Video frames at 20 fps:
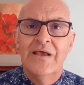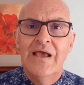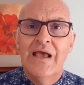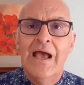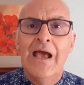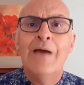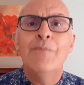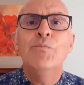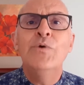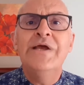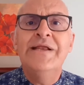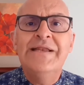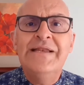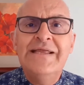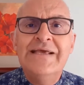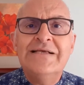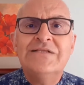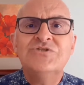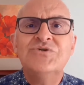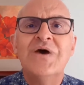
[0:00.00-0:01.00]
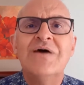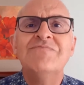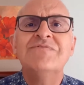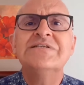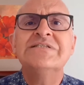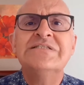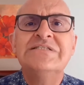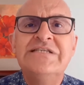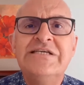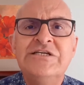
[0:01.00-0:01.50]
And we need to have a
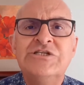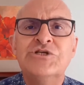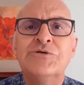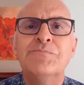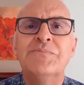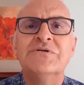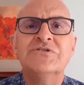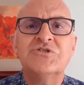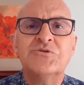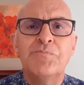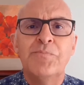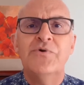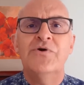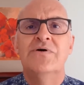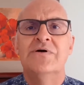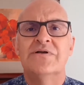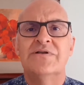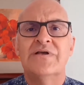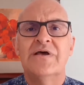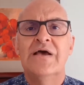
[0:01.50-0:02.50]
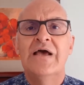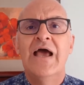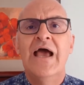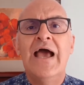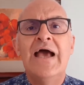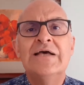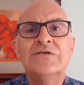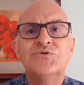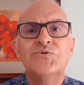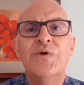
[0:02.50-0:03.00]
teachable spirit
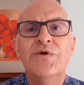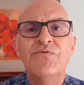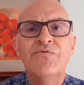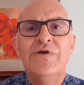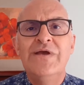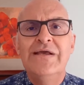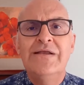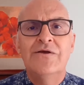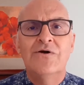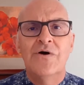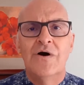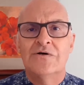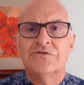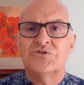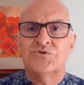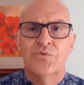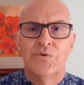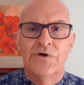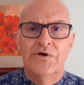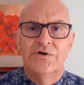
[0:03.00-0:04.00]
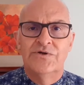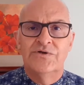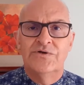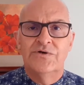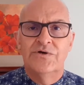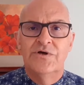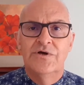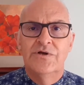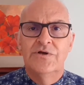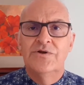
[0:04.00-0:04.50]
as we read God's word.
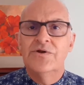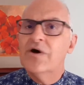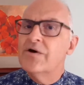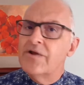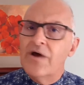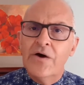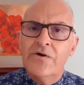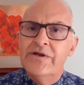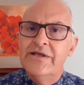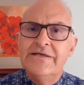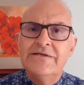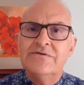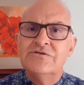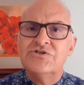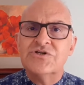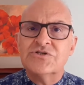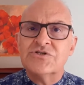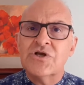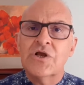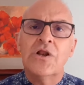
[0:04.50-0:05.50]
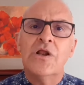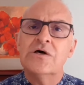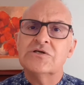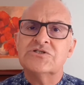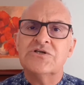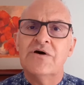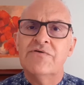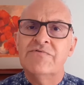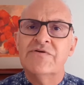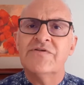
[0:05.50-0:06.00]
Not only just gloss
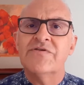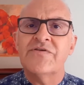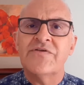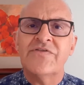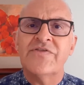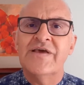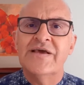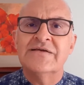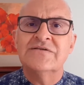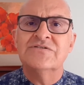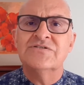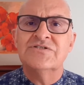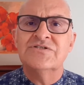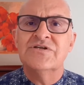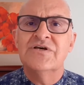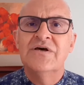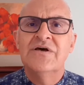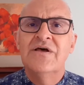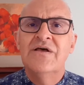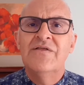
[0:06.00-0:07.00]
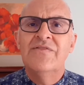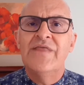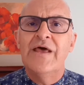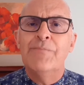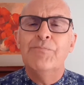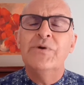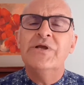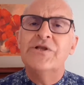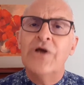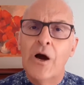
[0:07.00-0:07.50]
over the things that
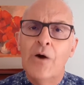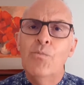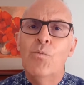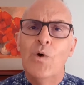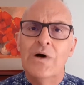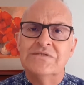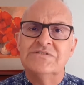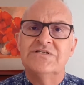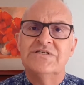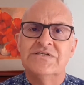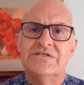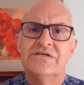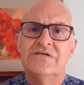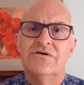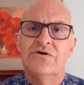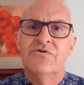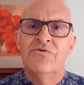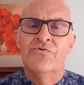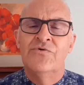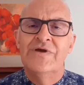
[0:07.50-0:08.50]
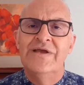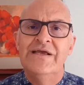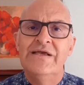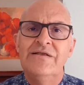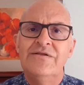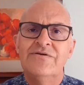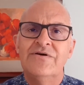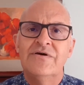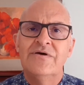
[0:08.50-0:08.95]
we don't want to read,